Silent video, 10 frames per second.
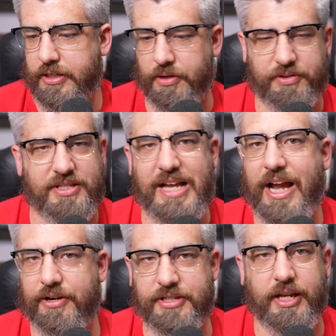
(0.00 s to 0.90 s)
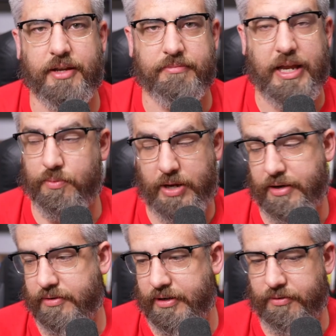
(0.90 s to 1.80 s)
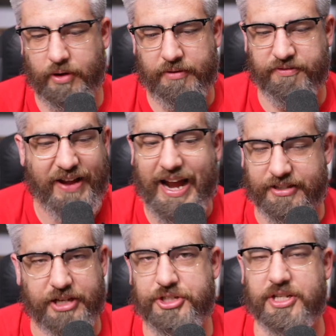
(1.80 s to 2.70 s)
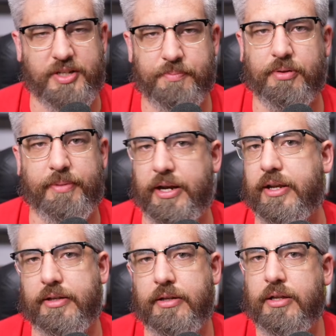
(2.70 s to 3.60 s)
desire to and fact that she has implemented it.